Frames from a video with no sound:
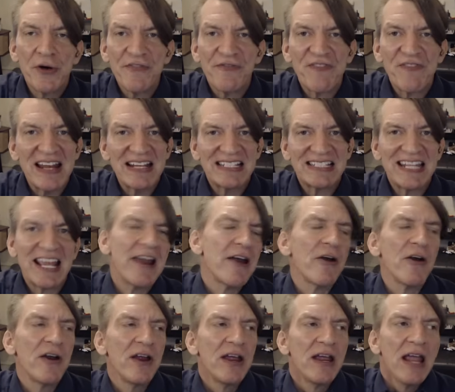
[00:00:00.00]
defense,
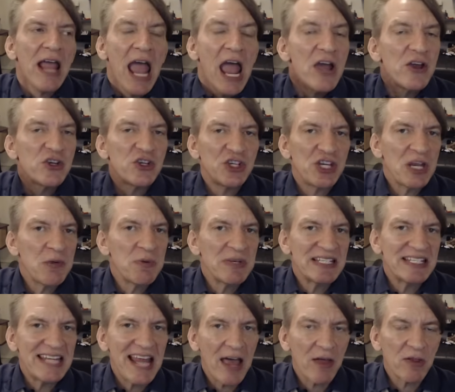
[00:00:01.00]
there, she
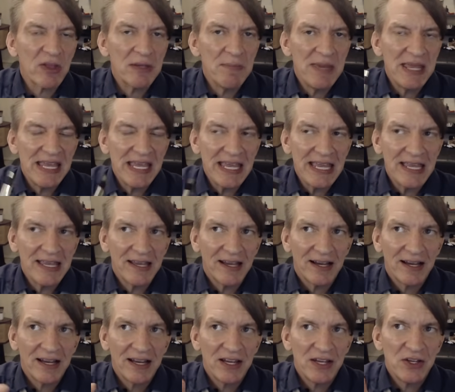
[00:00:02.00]
was telling me
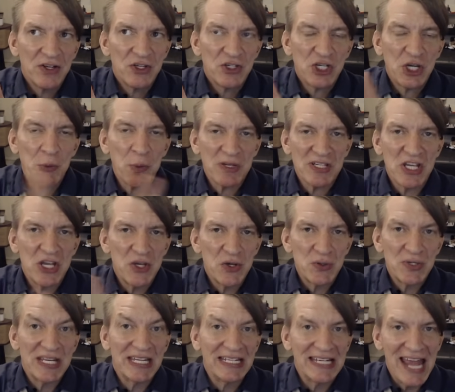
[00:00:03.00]
she wasn't
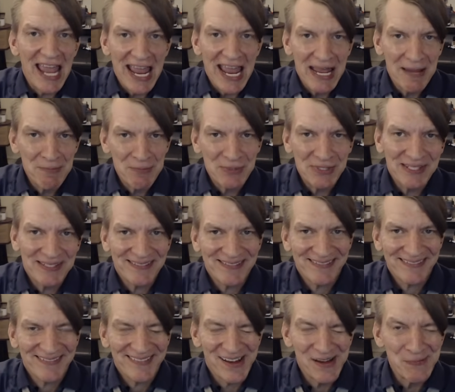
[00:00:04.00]
using names
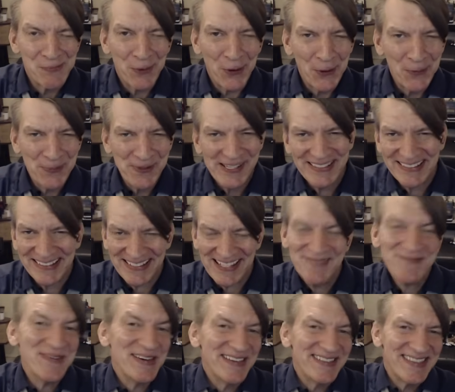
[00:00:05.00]
oh, on purpose.
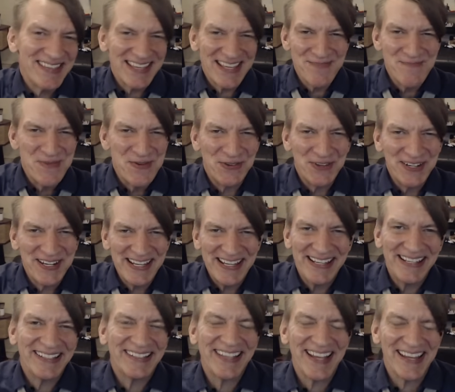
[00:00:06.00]
Oh, okay. The, the
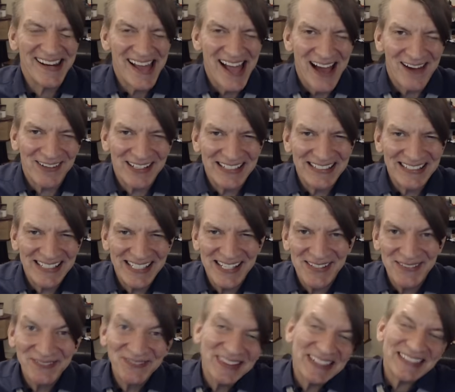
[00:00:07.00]
community kind of outed
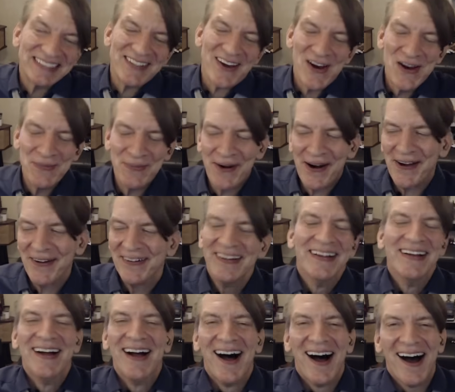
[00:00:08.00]
Tim. Like, sorry, bro.
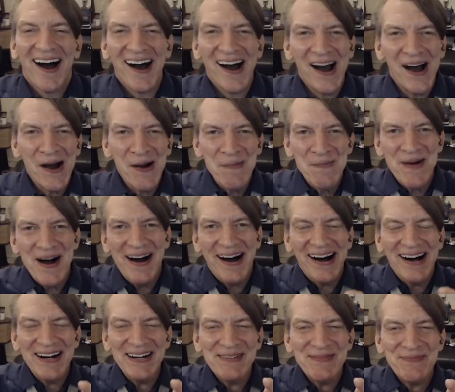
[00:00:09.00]
Yeah. Um,
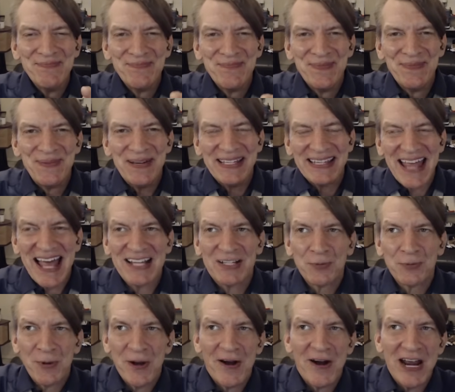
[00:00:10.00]
but
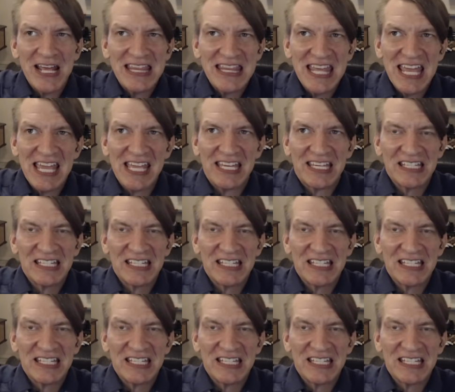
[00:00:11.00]
that's where I think